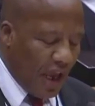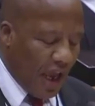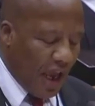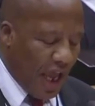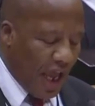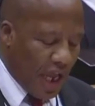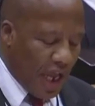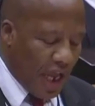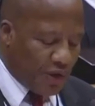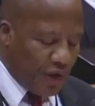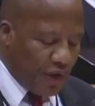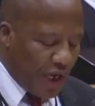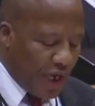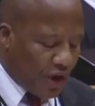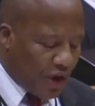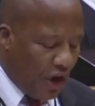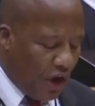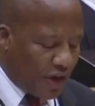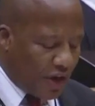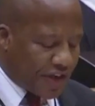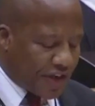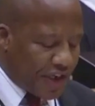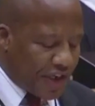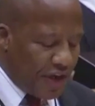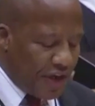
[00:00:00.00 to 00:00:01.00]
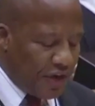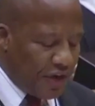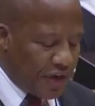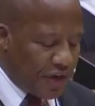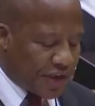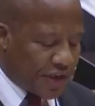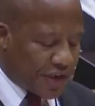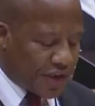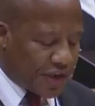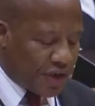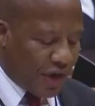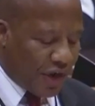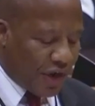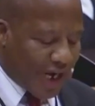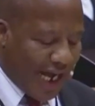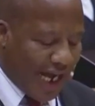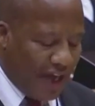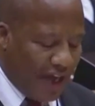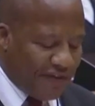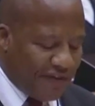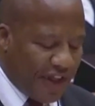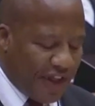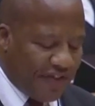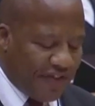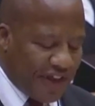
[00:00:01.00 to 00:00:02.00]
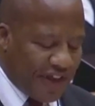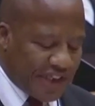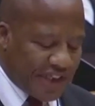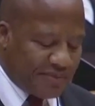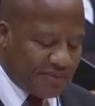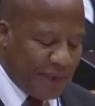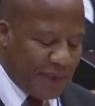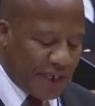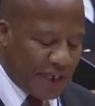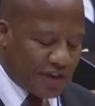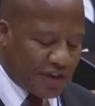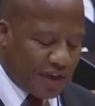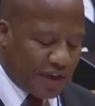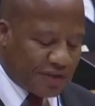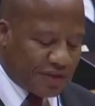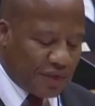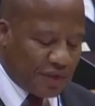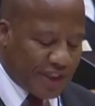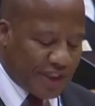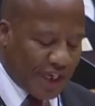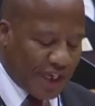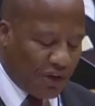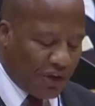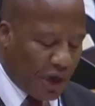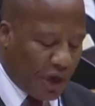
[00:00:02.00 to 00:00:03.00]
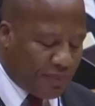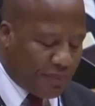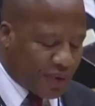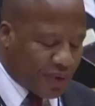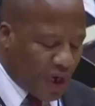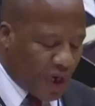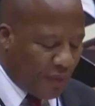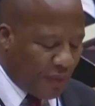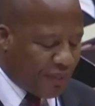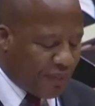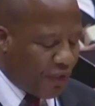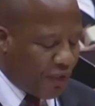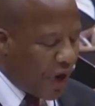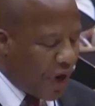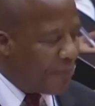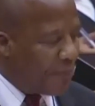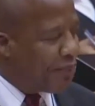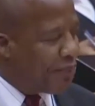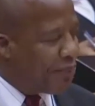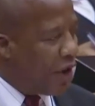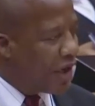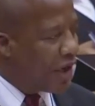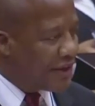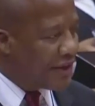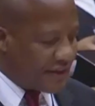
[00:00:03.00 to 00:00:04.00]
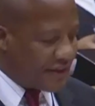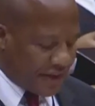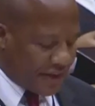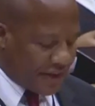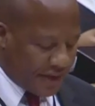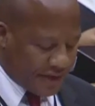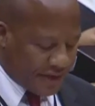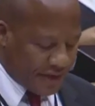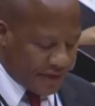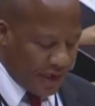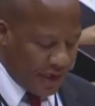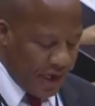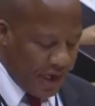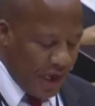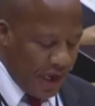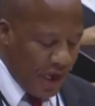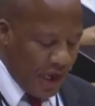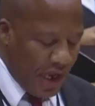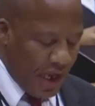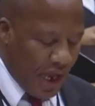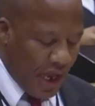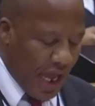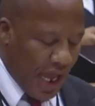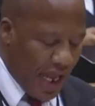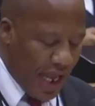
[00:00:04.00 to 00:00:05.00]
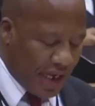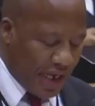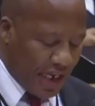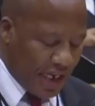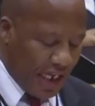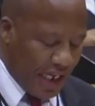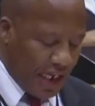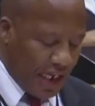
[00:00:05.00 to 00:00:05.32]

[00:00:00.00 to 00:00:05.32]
Had we continued to govern these metros with our pro-poor policies and